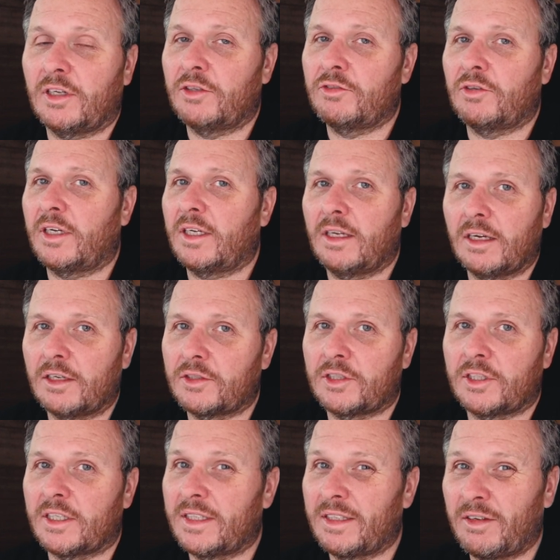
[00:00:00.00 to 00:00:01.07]
that I tried
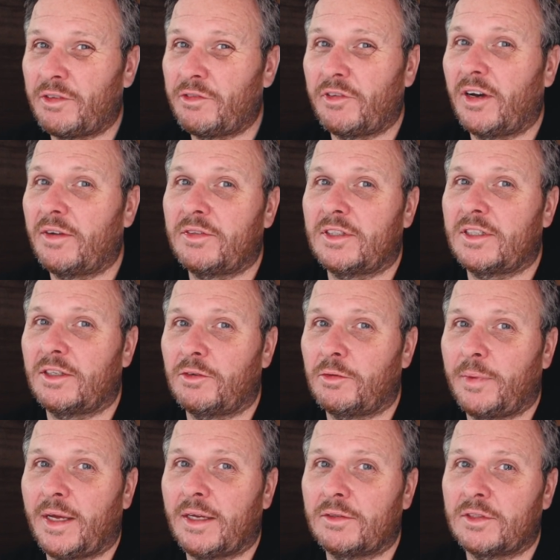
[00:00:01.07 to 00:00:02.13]
last year, and they're only
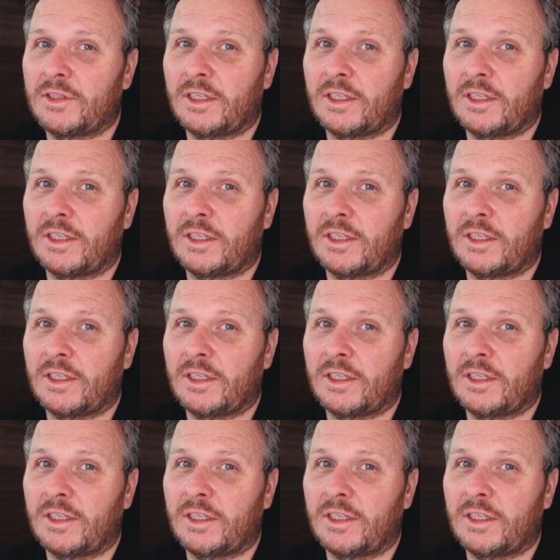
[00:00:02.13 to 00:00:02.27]
£500–600.